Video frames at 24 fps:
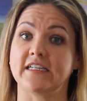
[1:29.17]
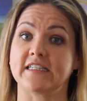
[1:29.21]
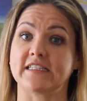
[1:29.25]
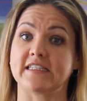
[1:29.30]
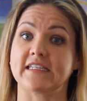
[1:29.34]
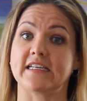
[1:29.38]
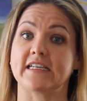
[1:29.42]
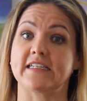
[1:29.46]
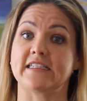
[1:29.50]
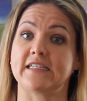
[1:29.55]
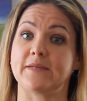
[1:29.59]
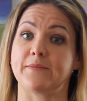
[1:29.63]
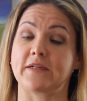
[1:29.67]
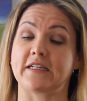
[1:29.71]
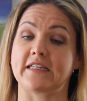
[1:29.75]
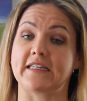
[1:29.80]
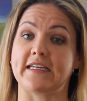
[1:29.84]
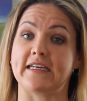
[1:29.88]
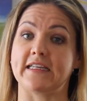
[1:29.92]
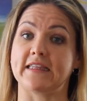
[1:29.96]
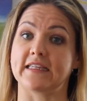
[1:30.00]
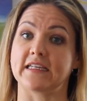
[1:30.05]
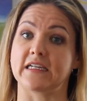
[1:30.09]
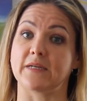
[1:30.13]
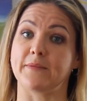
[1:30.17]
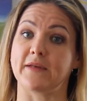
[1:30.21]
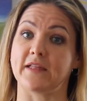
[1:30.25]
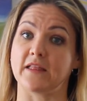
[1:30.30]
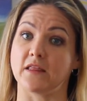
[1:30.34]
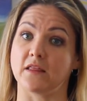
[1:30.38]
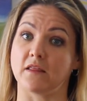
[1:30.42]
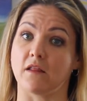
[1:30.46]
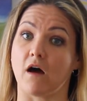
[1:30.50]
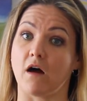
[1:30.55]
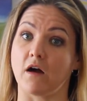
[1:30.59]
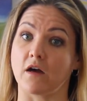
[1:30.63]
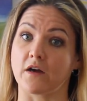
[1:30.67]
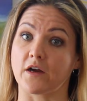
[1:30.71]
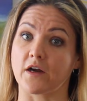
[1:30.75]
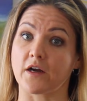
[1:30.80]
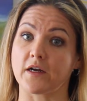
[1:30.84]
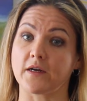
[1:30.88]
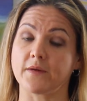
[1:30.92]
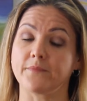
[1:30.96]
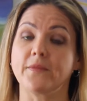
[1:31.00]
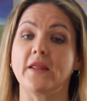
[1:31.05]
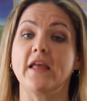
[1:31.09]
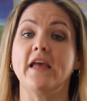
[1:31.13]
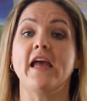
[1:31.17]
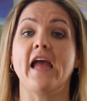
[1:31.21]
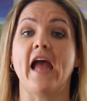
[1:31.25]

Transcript: It's typically a little bit longer,